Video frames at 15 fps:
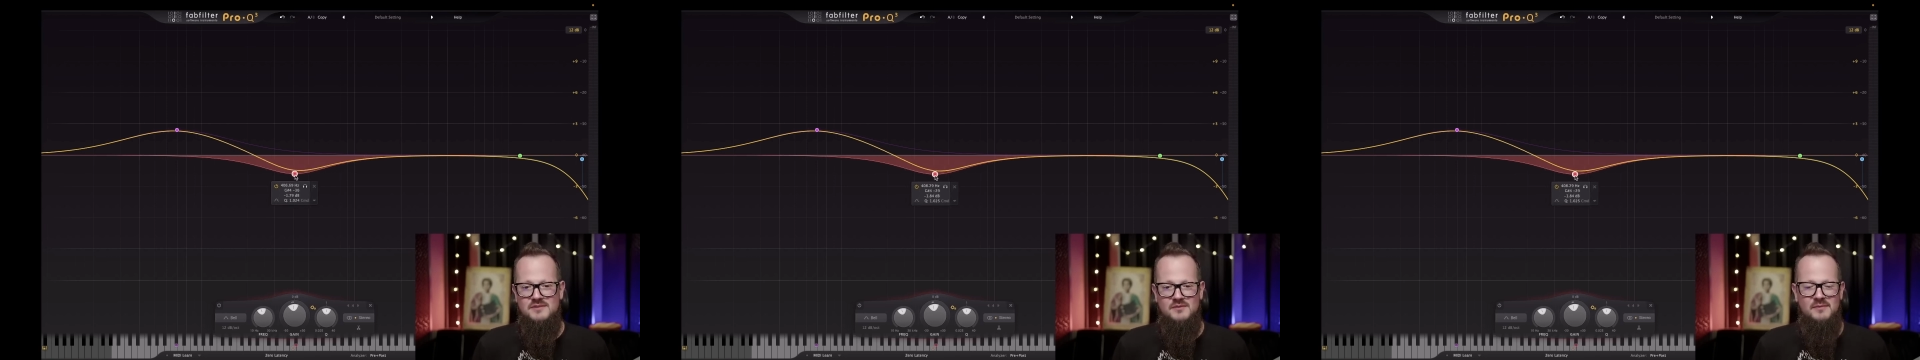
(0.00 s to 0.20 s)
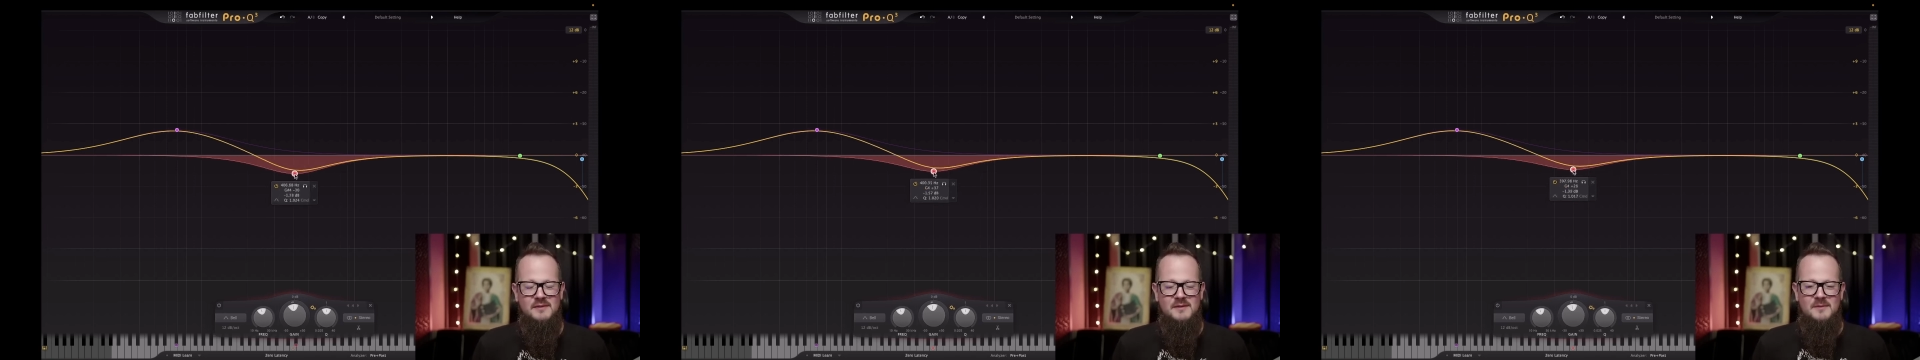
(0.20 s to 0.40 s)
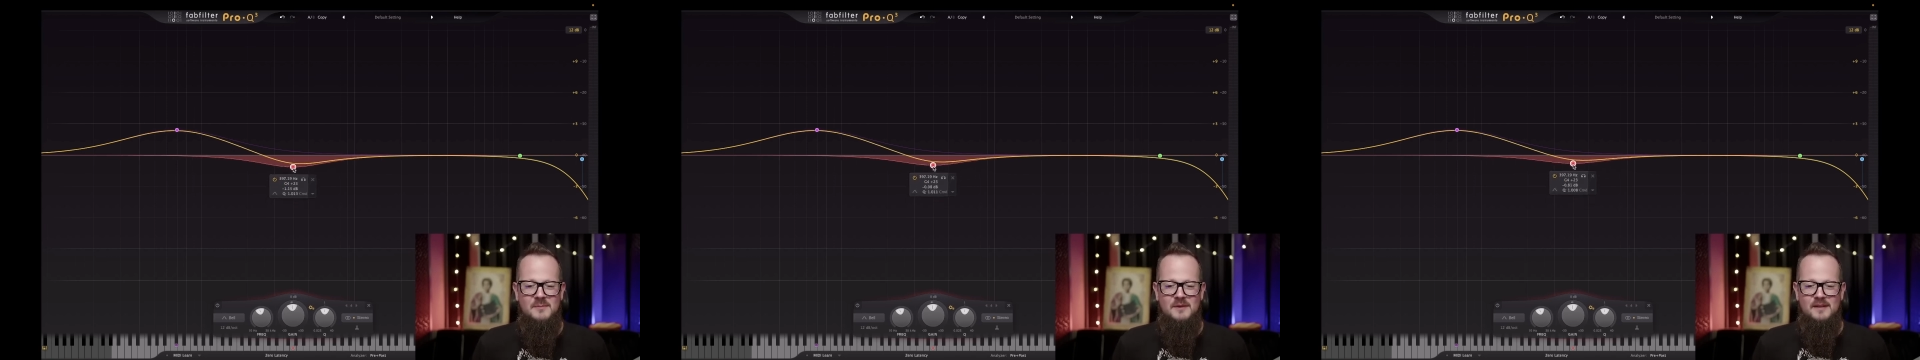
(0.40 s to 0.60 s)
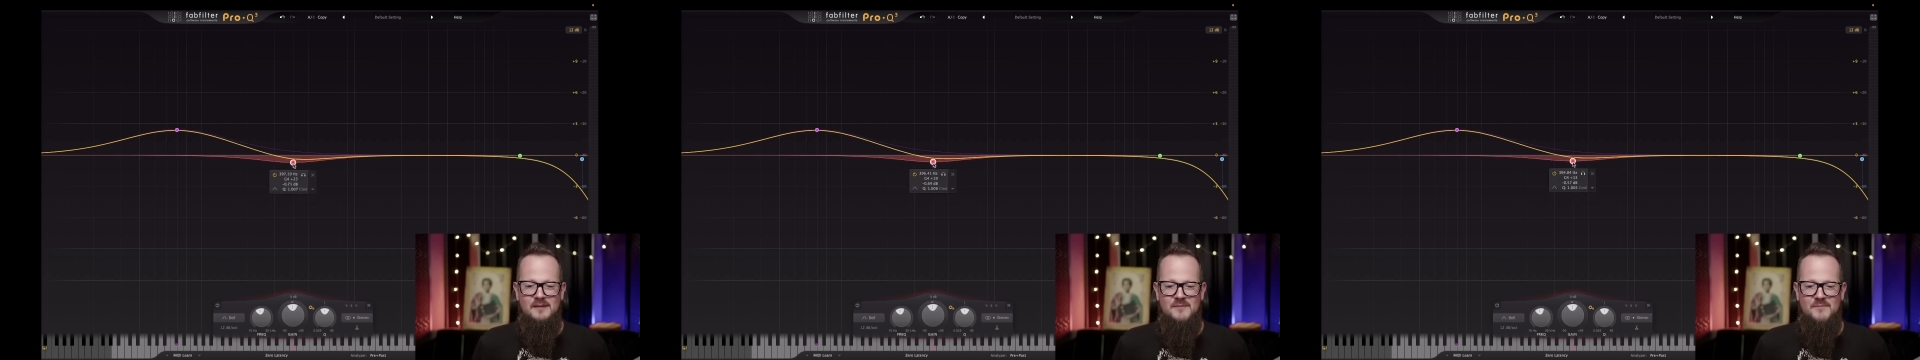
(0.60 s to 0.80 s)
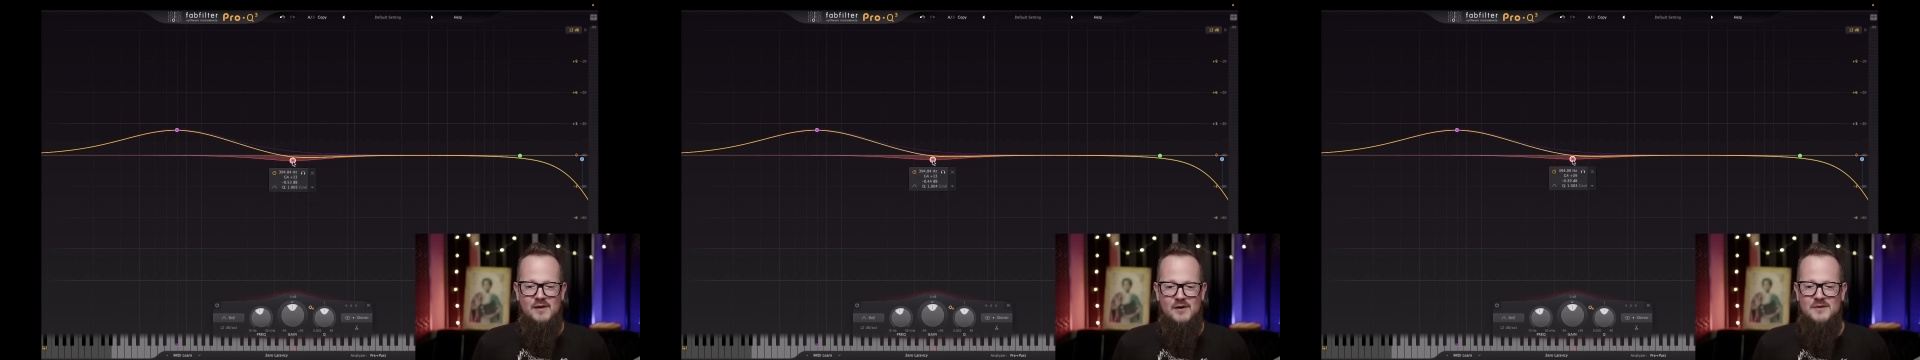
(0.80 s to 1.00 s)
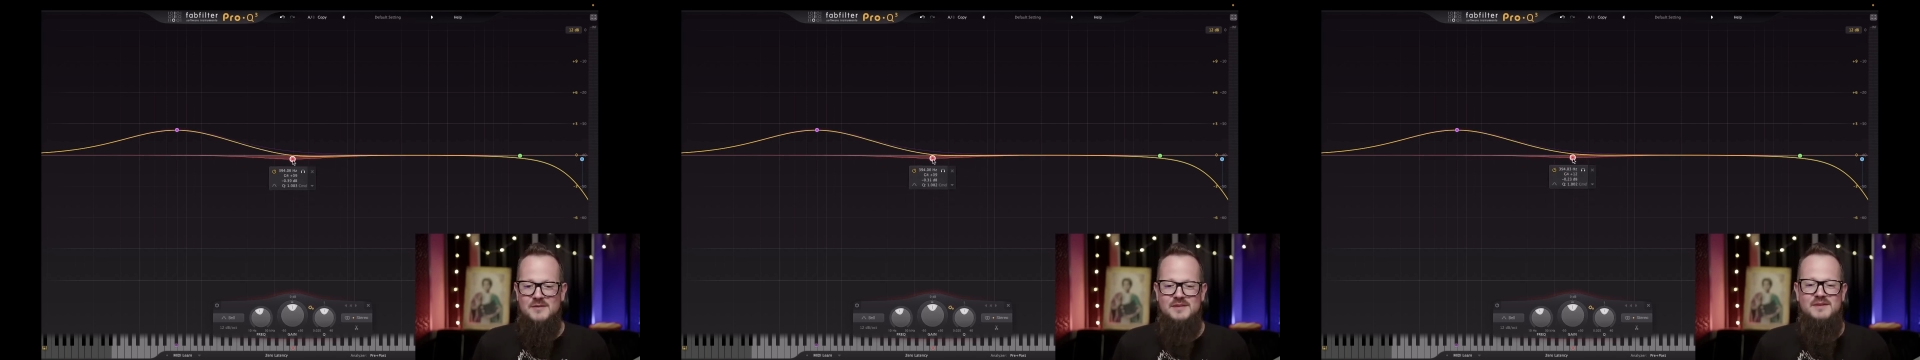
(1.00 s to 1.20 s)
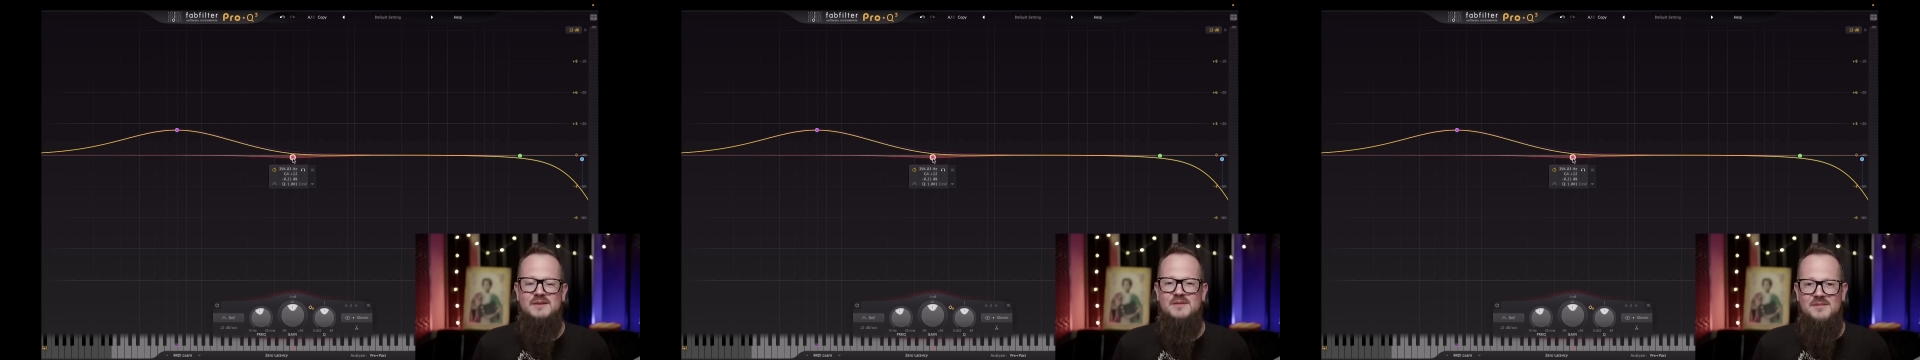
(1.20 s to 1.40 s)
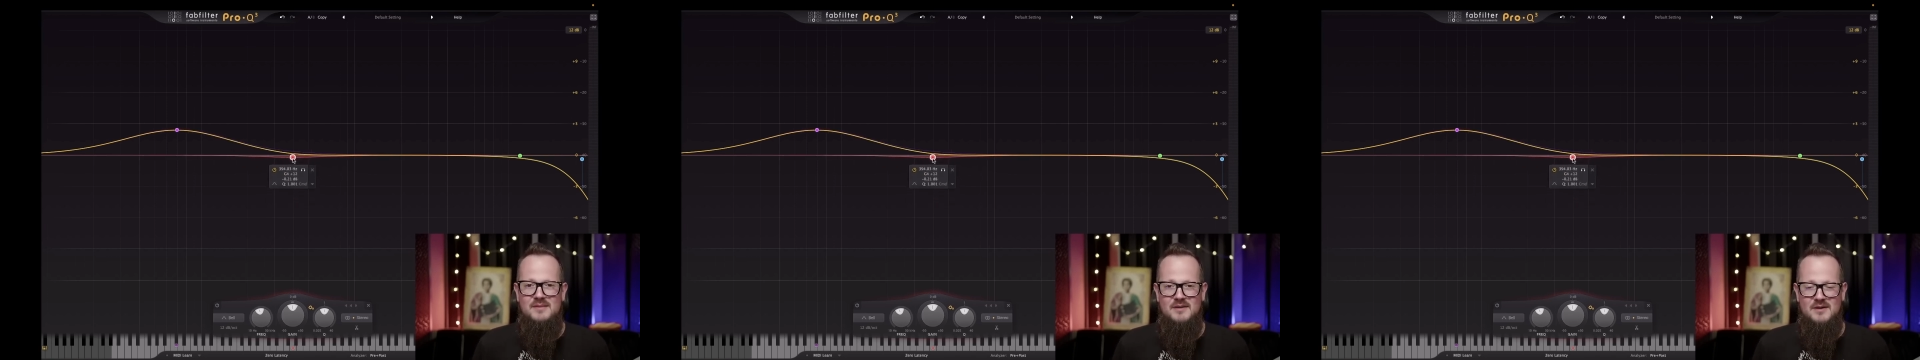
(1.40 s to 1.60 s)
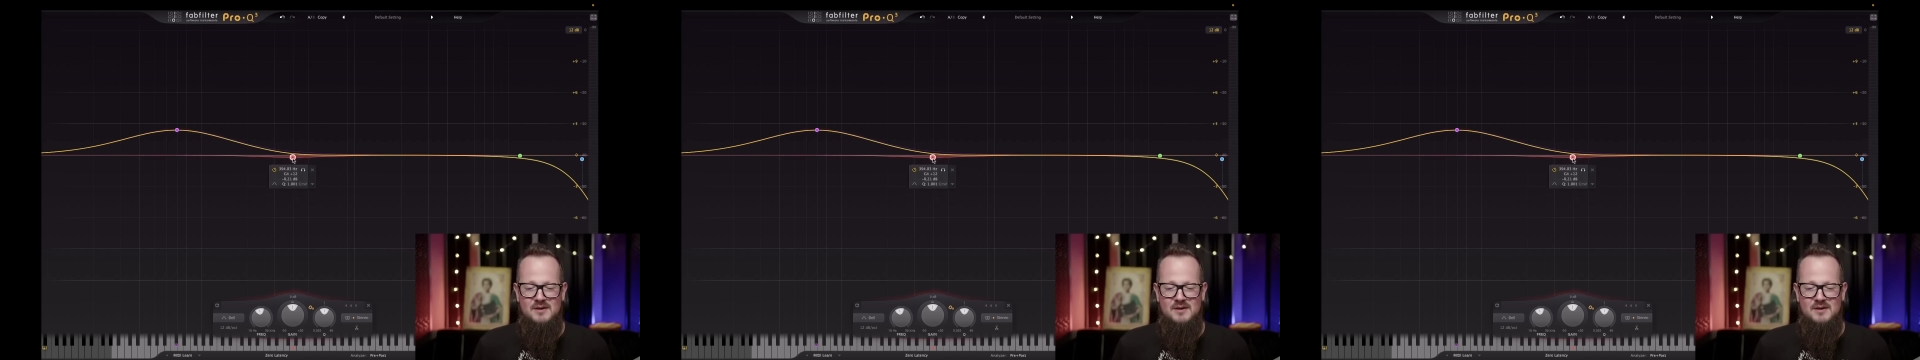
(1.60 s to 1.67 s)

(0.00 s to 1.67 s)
to eliminate boxiness